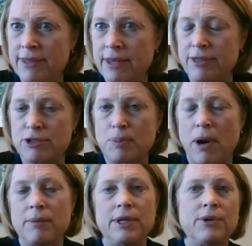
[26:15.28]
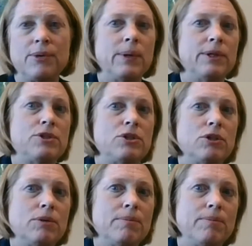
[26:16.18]
think there's probably going
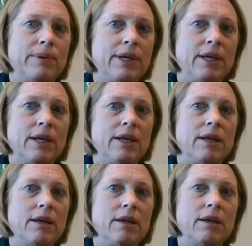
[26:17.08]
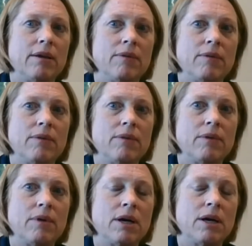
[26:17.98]
to be
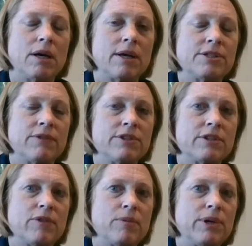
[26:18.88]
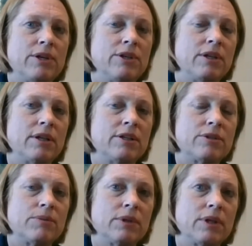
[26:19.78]
a difference of opinion as
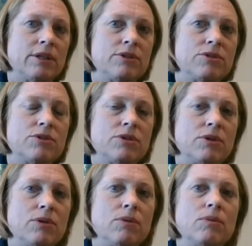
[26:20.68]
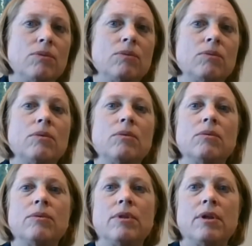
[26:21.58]
it relates to
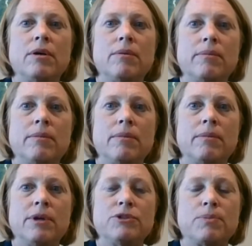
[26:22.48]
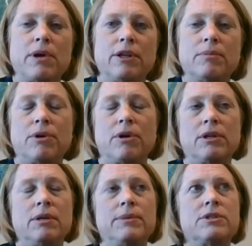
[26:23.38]
the Metropolitan Park.
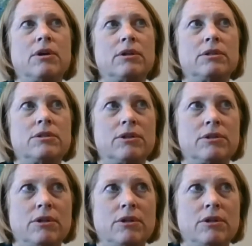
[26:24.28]
And let me talk to you